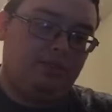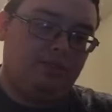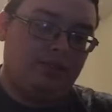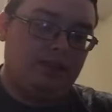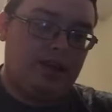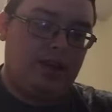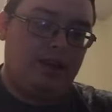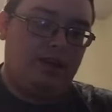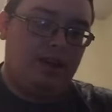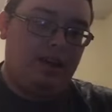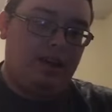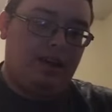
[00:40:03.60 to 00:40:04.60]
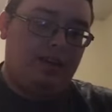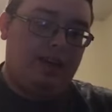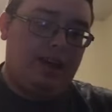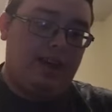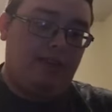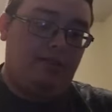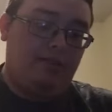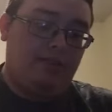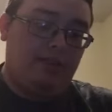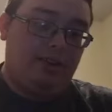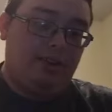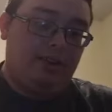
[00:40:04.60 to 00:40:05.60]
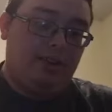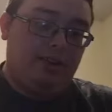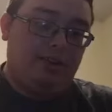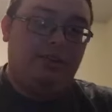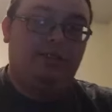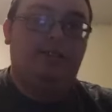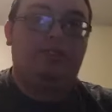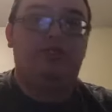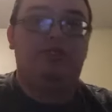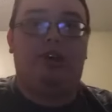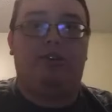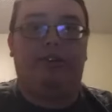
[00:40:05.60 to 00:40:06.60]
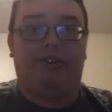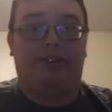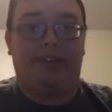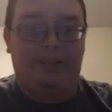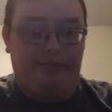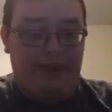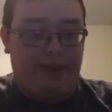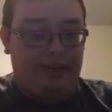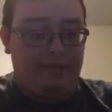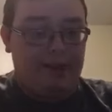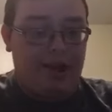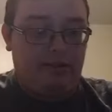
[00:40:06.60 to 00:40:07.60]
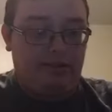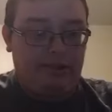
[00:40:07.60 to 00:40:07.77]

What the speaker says: Okay. Now, Jonah's sin found him out.